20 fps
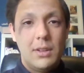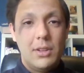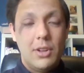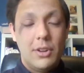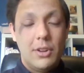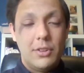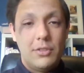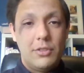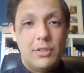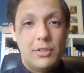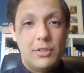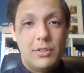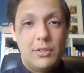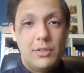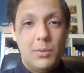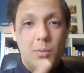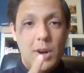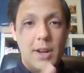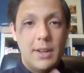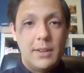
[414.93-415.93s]
not just
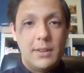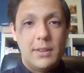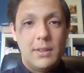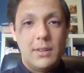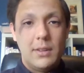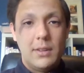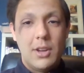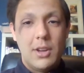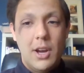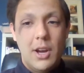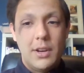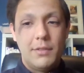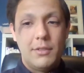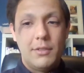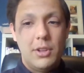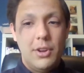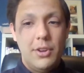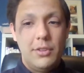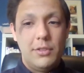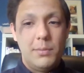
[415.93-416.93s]
one kind of
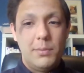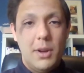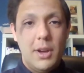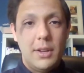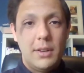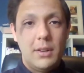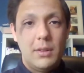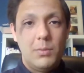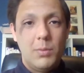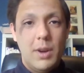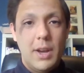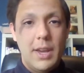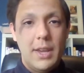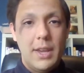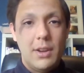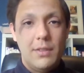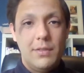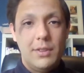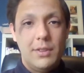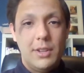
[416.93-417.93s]
closed-minded
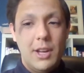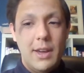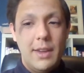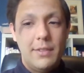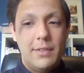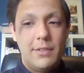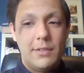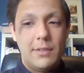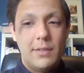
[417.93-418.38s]
way of life.